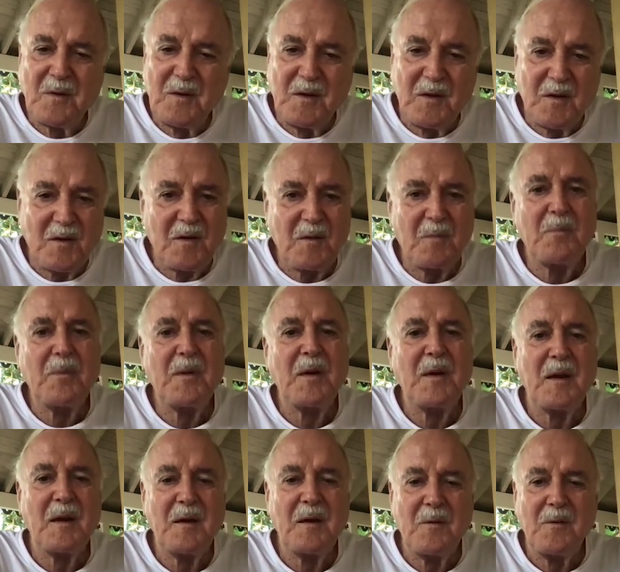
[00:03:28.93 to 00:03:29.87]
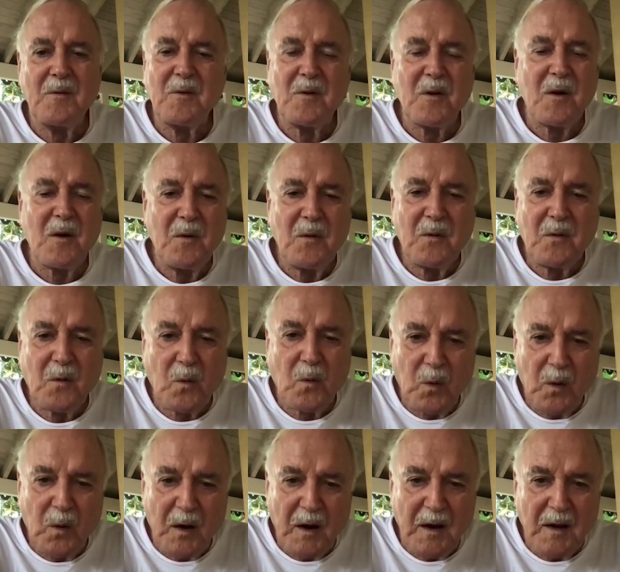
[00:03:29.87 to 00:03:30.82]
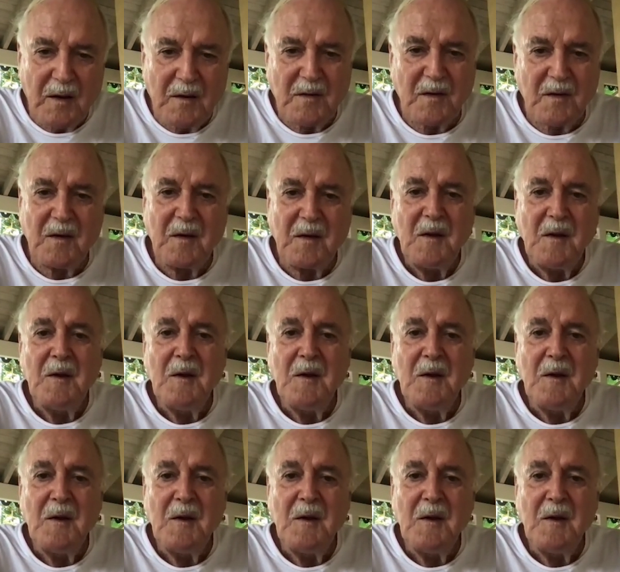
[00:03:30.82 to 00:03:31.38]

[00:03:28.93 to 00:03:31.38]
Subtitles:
disappear or go quieter.